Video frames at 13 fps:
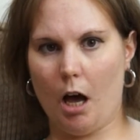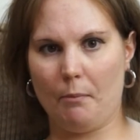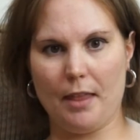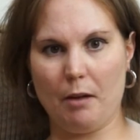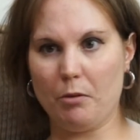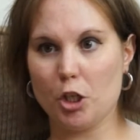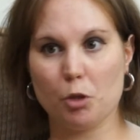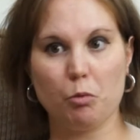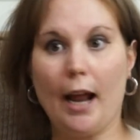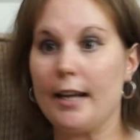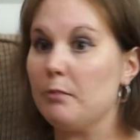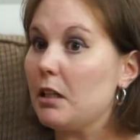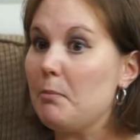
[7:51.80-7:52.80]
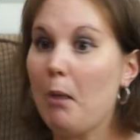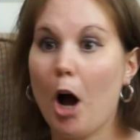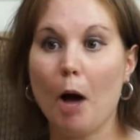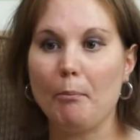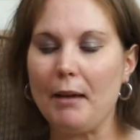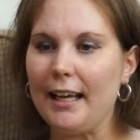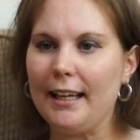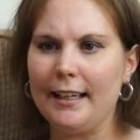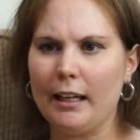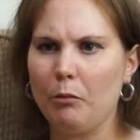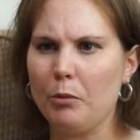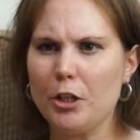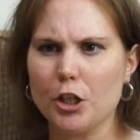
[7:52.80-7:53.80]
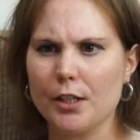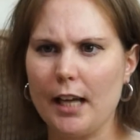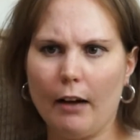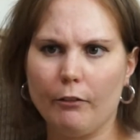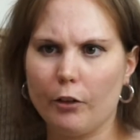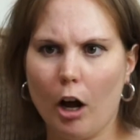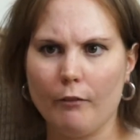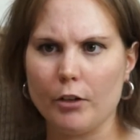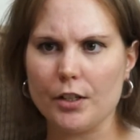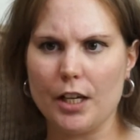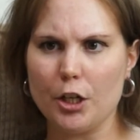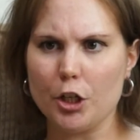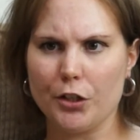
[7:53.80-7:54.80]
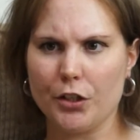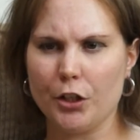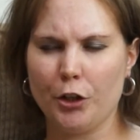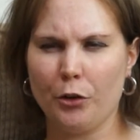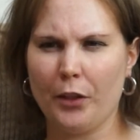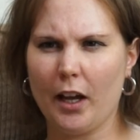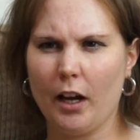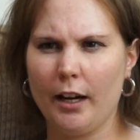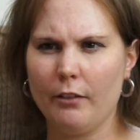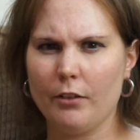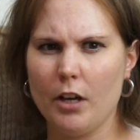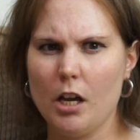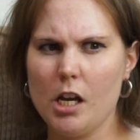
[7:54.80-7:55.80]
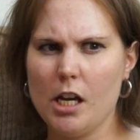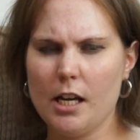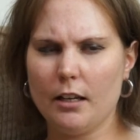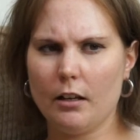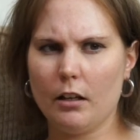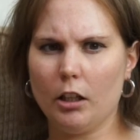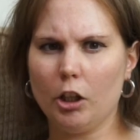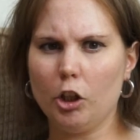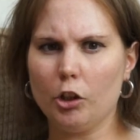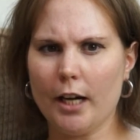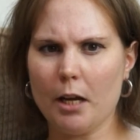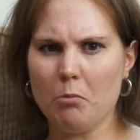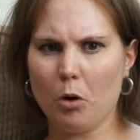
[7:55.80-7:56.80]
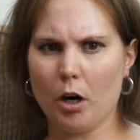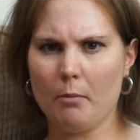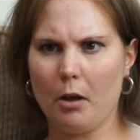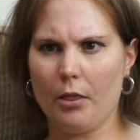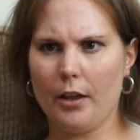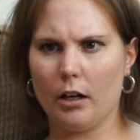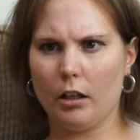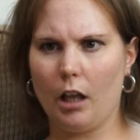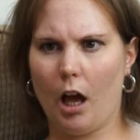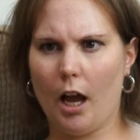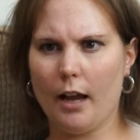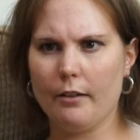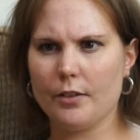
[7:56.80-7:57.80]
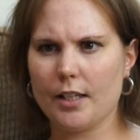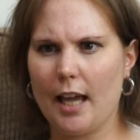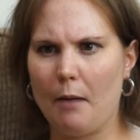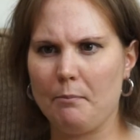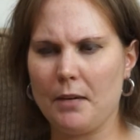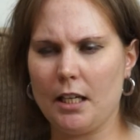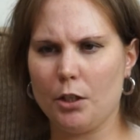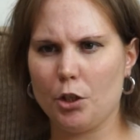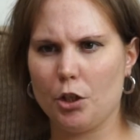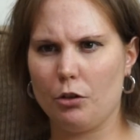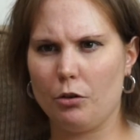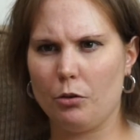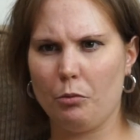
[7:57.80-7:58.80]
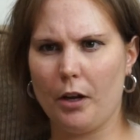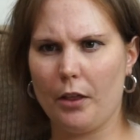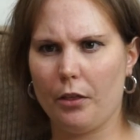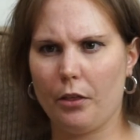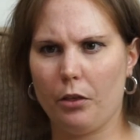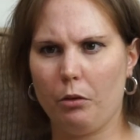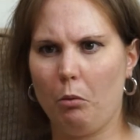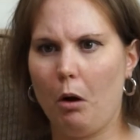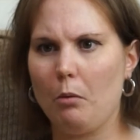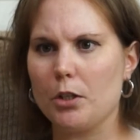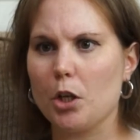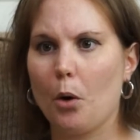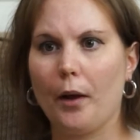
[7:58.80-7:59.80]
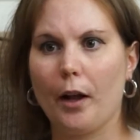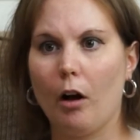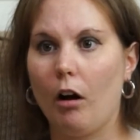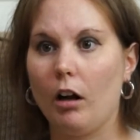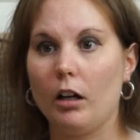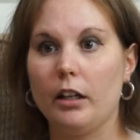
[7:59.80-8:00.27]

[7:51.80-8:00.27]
They would just randomly pop in and we just have conversations, and, you know, they kind of, learning more about their lives kept me in tune with what was going on